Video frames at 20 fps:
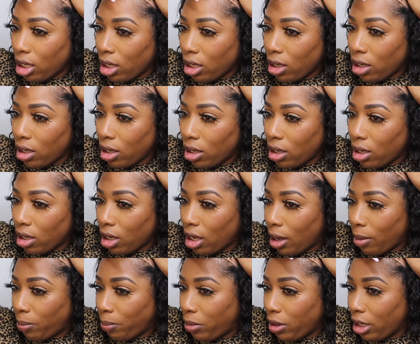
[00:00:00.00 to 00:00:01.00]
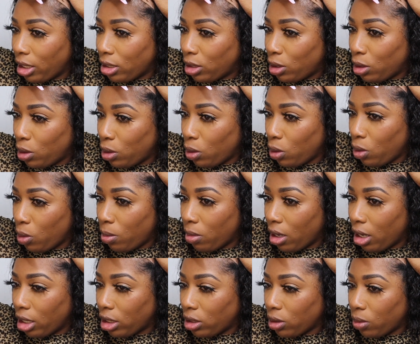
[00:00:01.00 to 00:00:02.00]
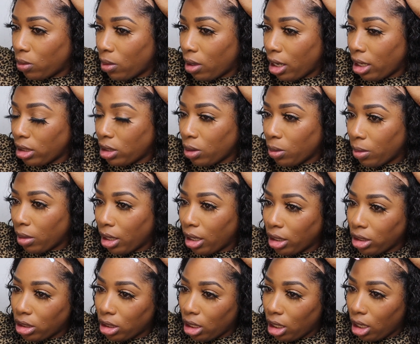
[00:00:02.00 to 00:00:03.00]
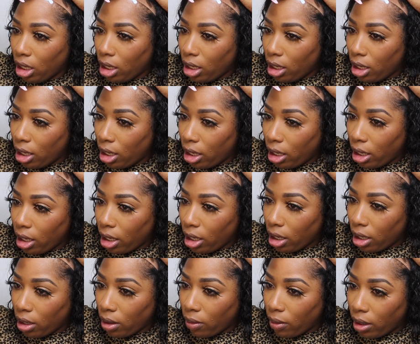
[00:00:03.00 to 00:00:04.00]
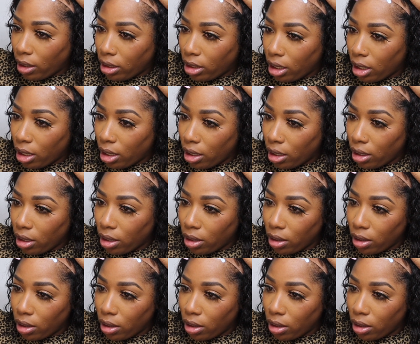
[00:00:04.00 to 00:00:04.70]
I put too much, way too much, right there.